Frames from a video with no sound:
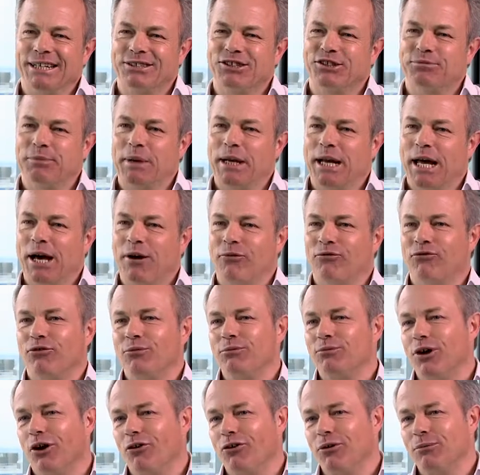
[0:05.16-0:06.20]
spin-out from
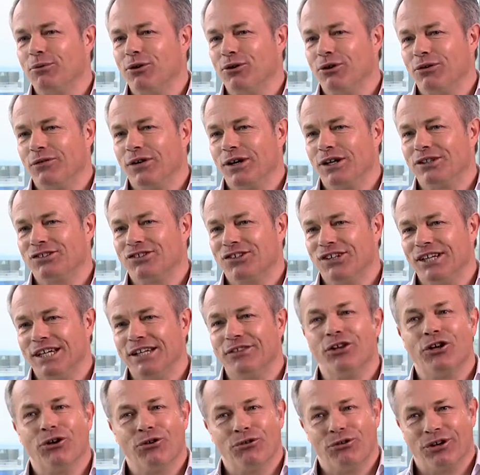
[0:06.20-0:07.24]
Durham University in
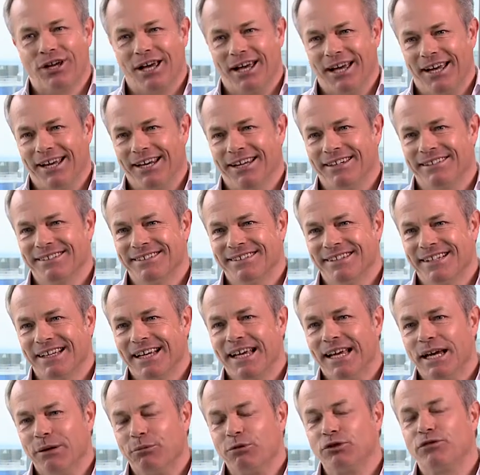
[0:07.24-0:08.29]
the UK.
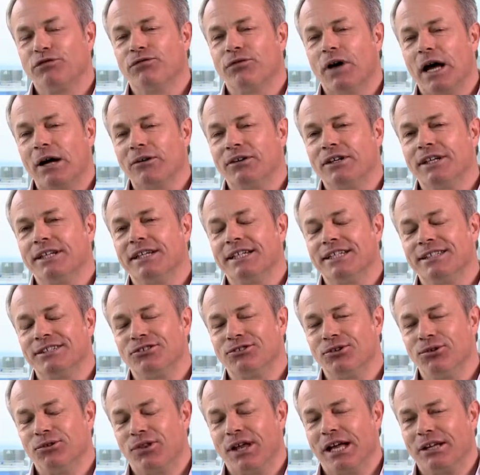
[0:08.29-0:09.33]
It was founded in
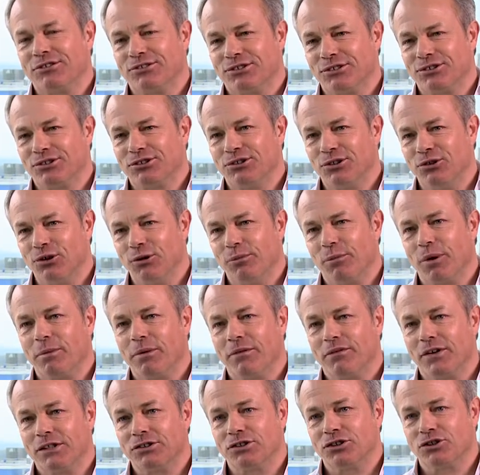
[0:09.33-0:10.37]
2002 by
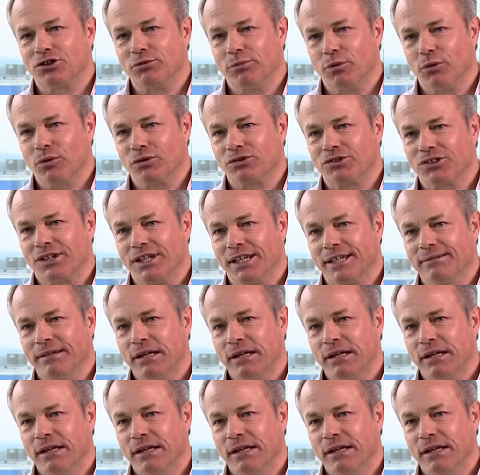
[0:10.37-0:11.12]
Professor Szyborski,